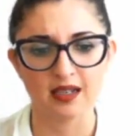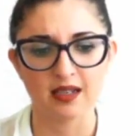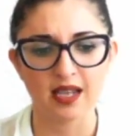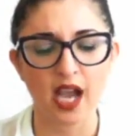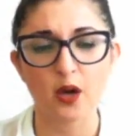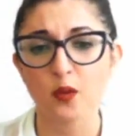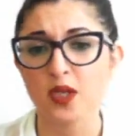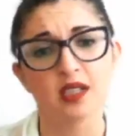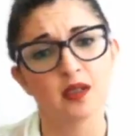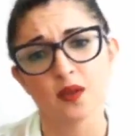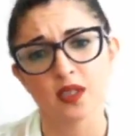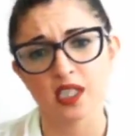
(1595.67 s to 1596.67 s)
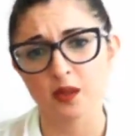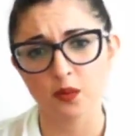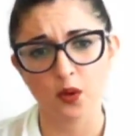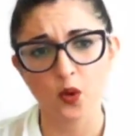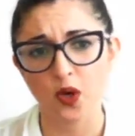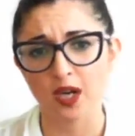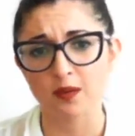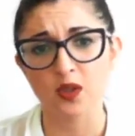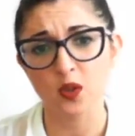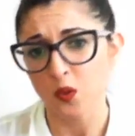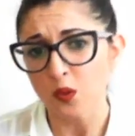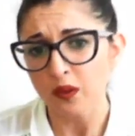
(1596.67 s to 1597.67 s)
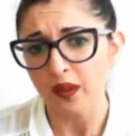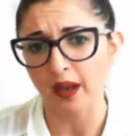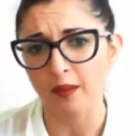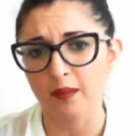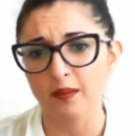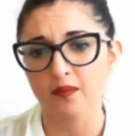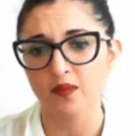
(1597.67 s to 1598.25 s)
how do we deliver these programs to them